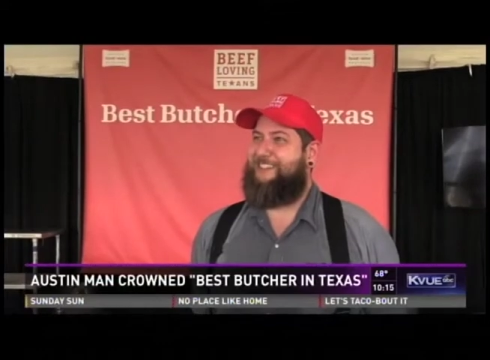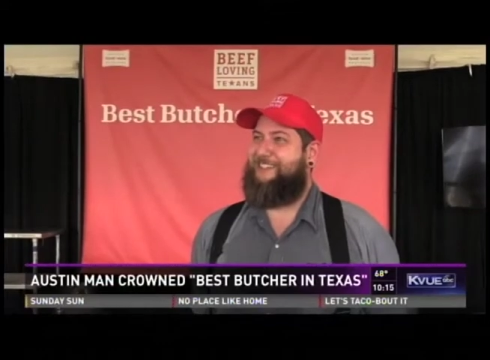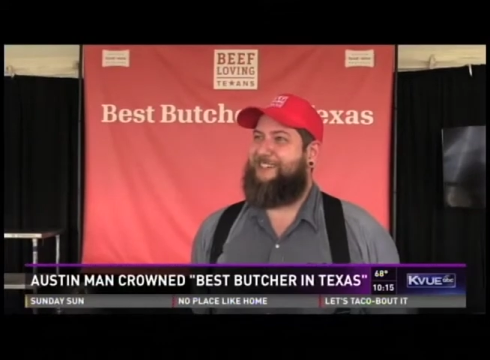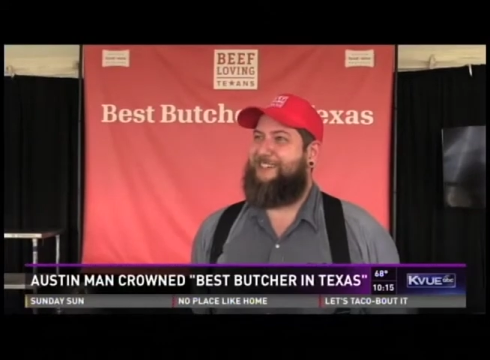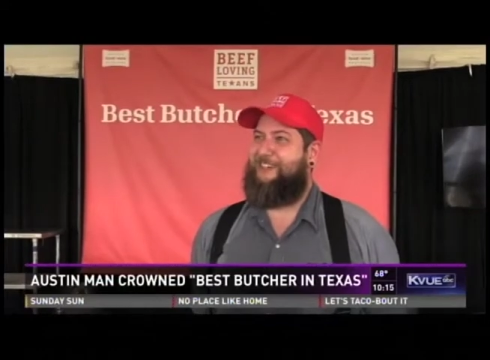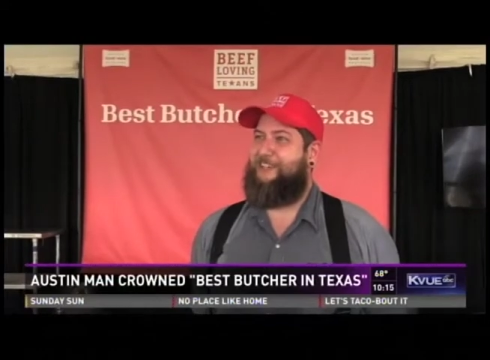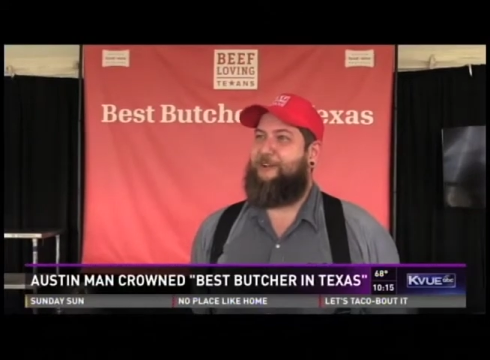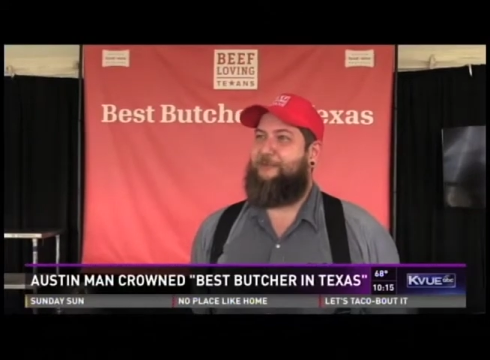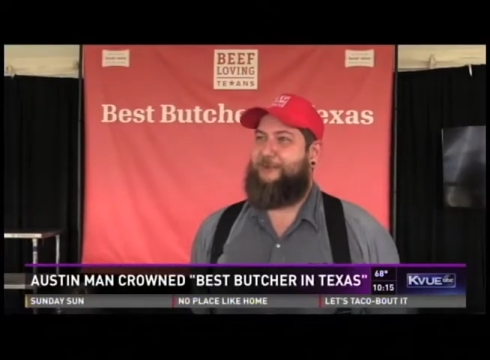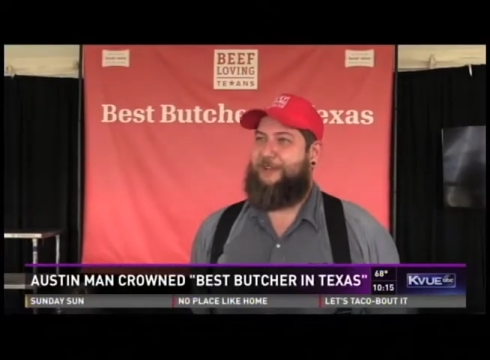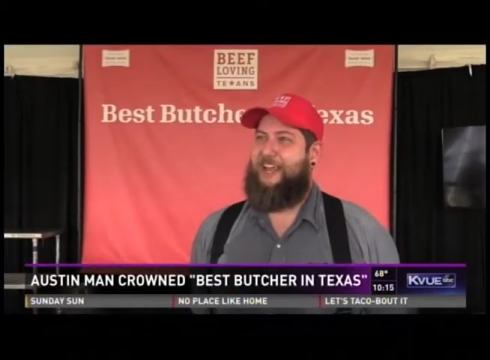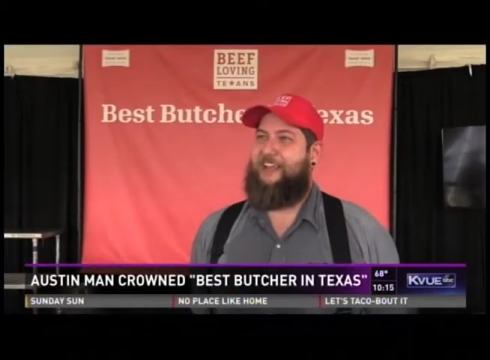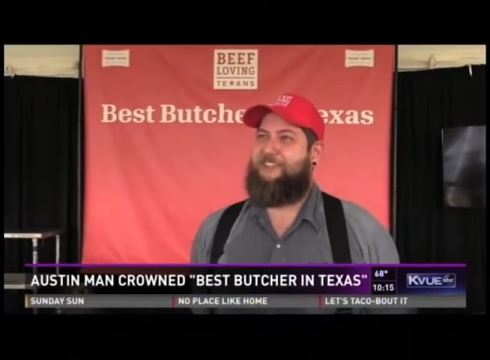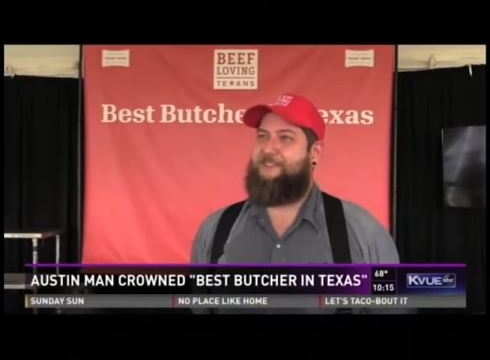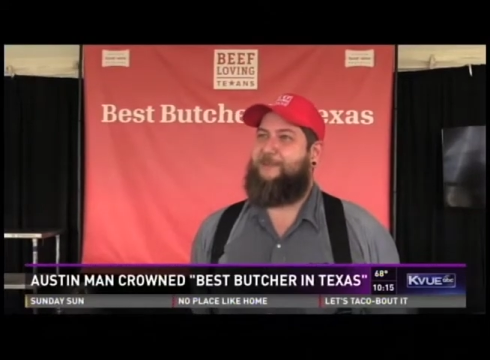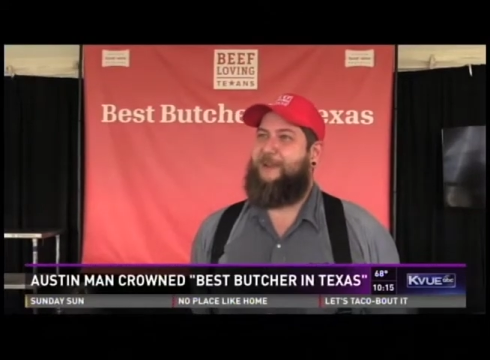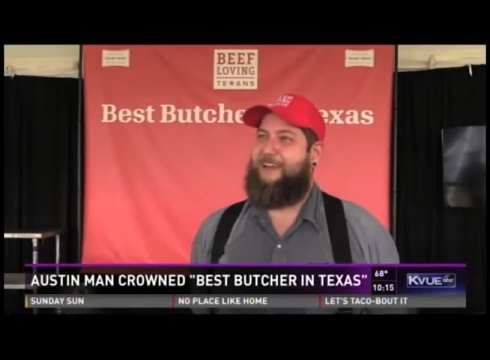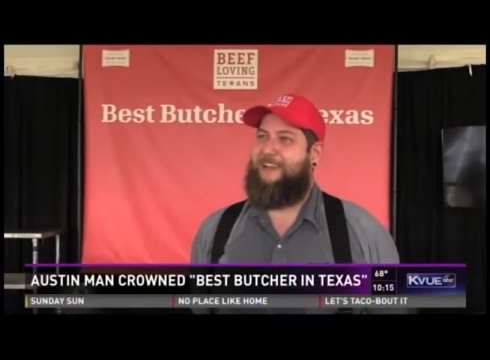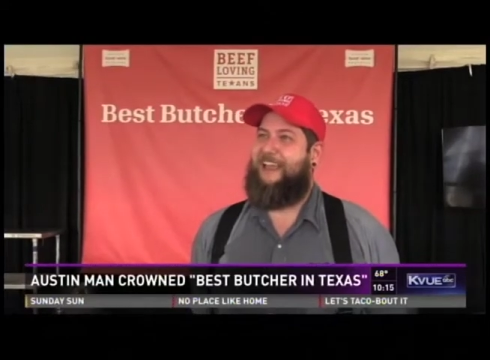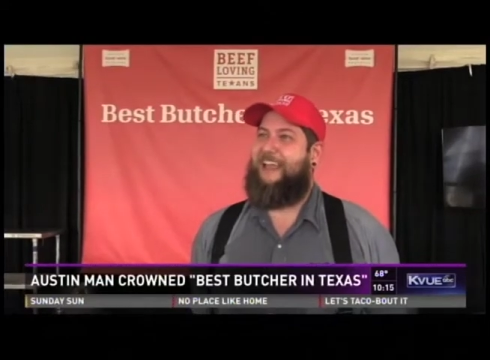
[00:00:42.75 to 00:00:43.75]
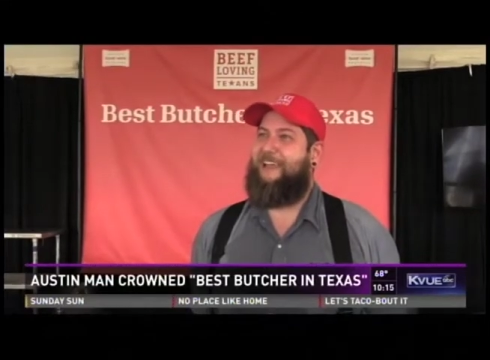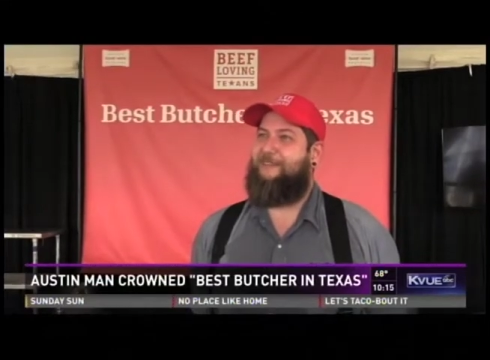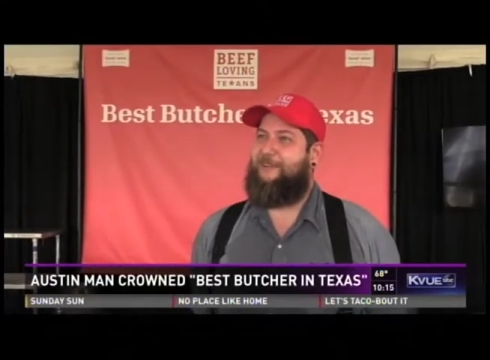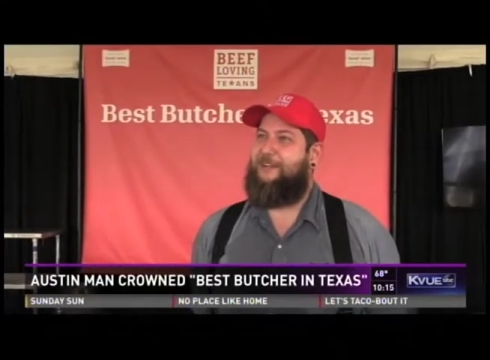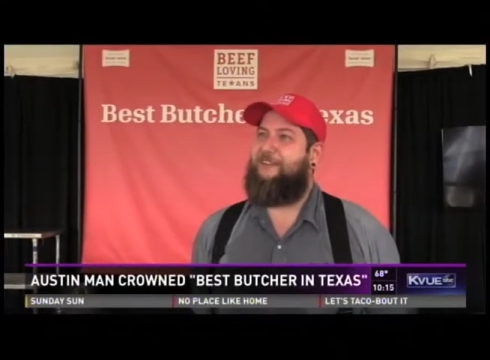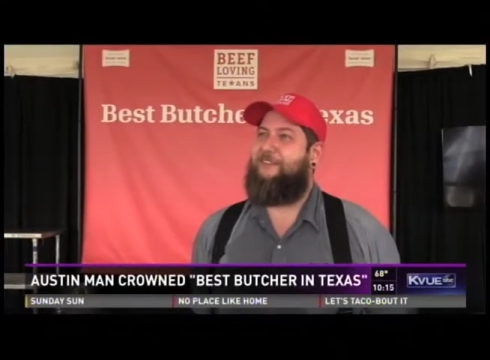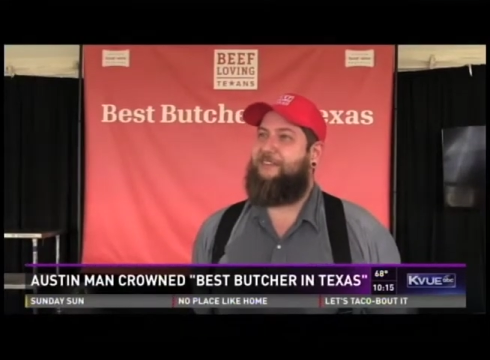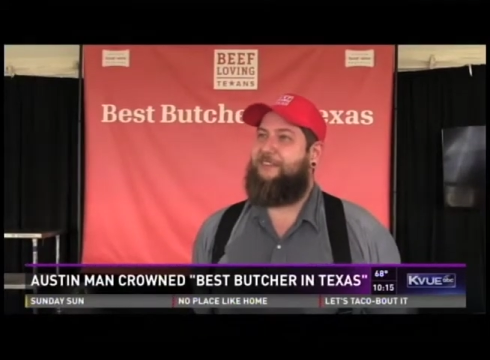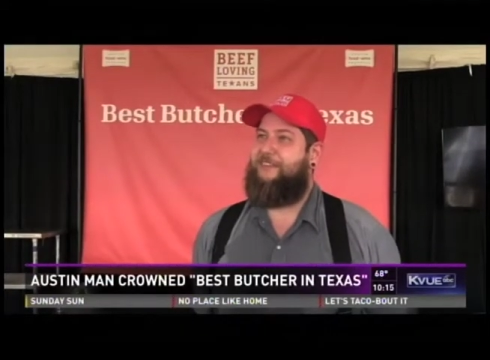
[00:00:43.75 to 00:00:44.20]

to uh, hear him announce my name and